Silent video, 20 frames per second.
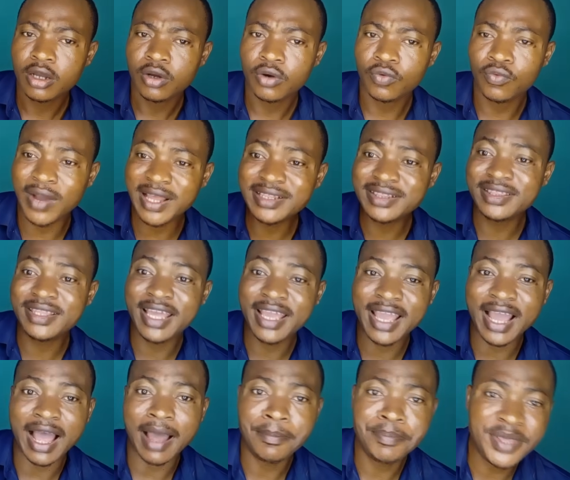when
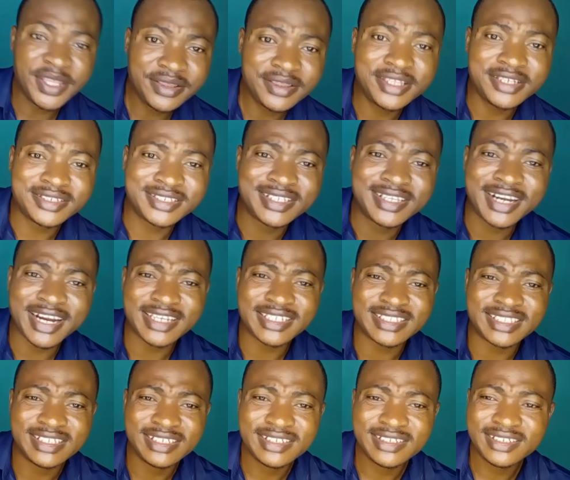they are being
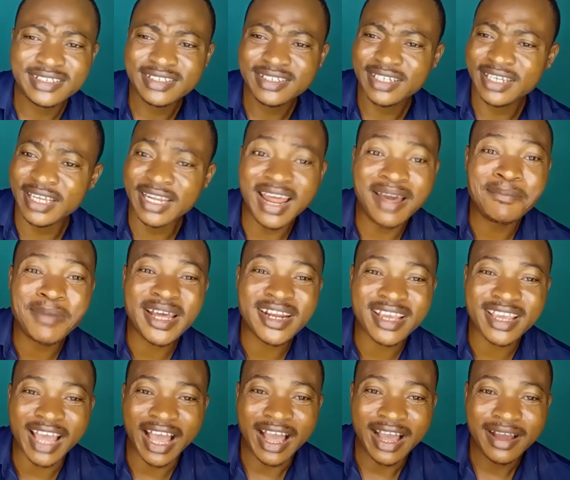disgraced in
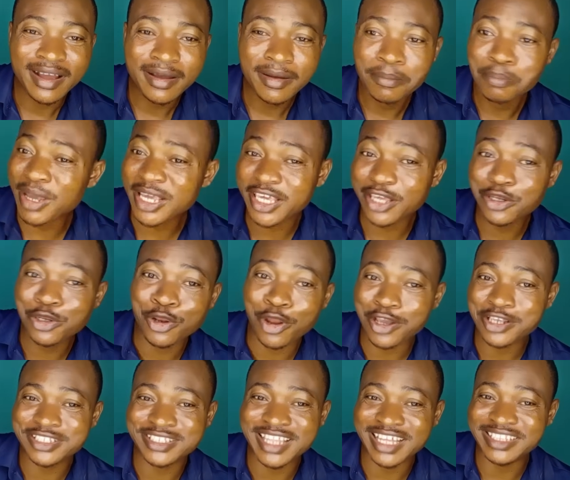America, making
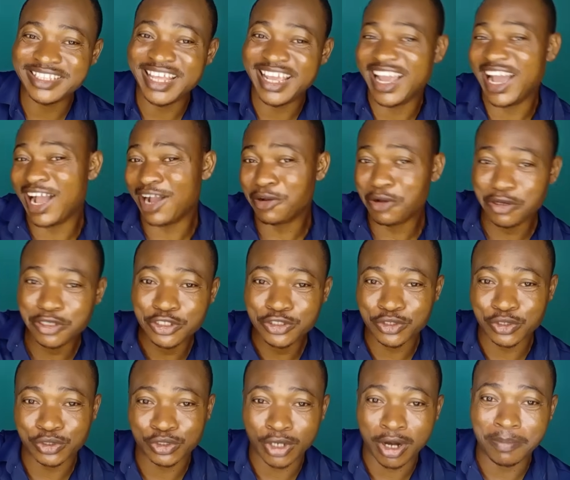noise that they are going
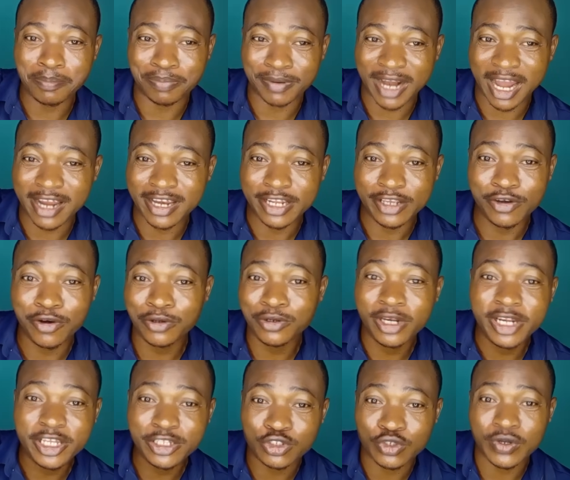to Trump rally
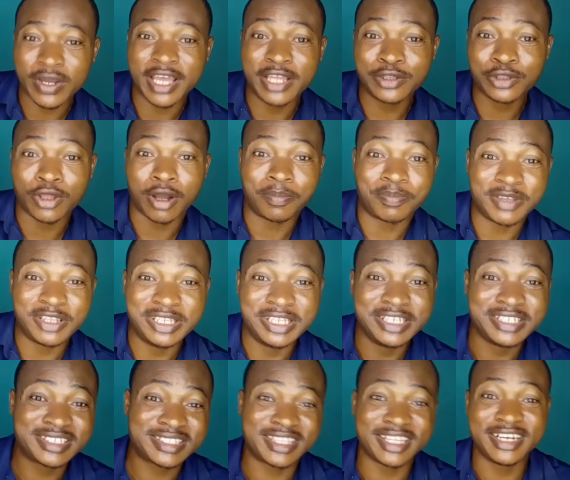only to end up in
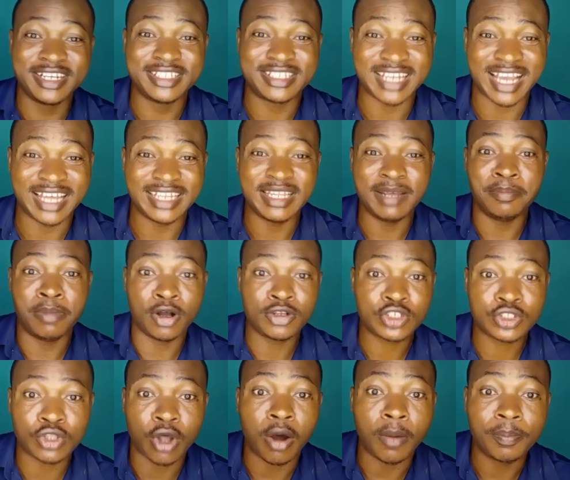the street at the
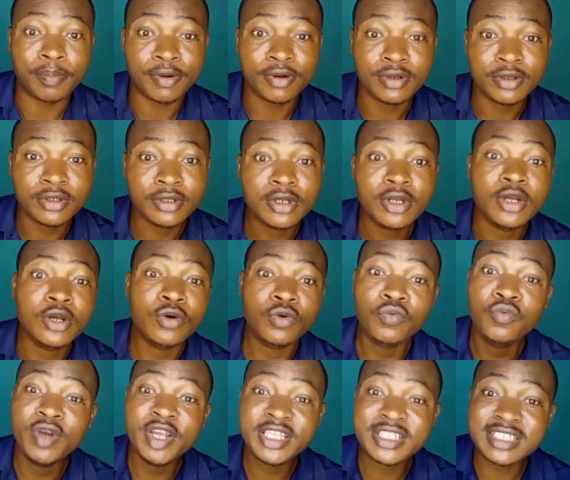bus stop
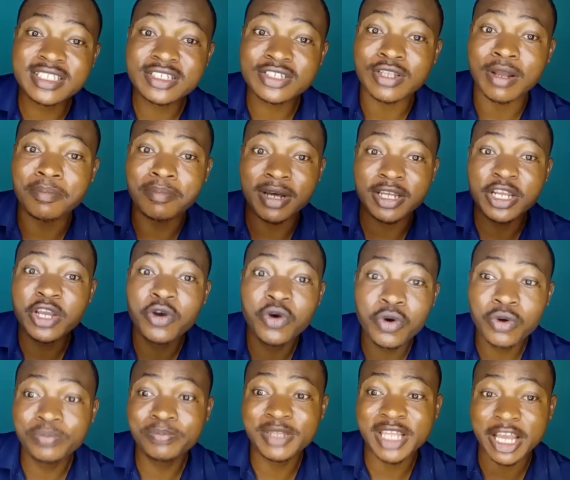with somebody
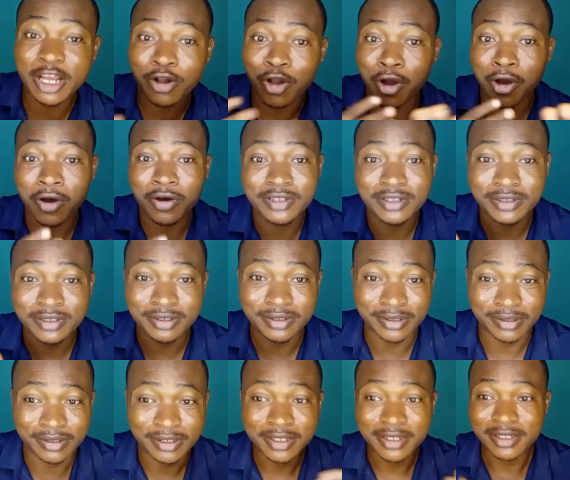whom they
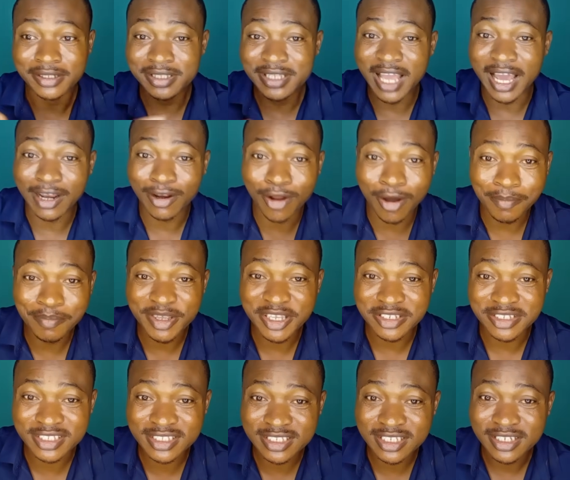call their
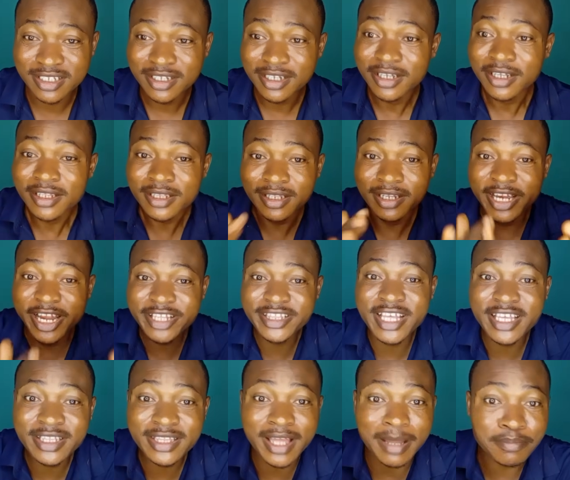lobbyist,
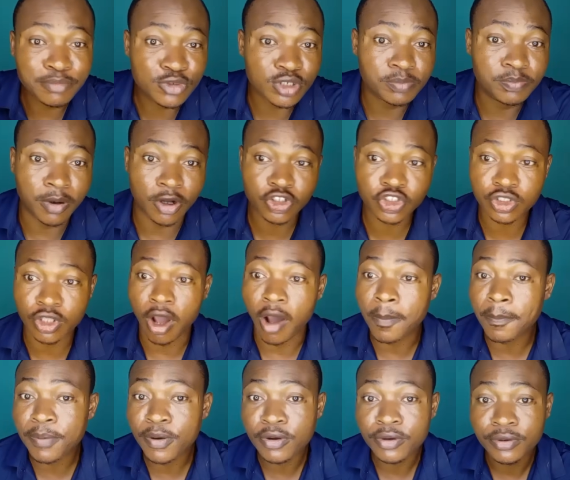leading them to bus
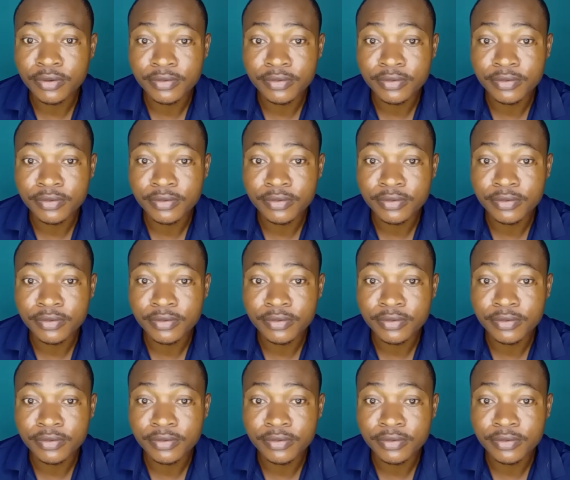stop.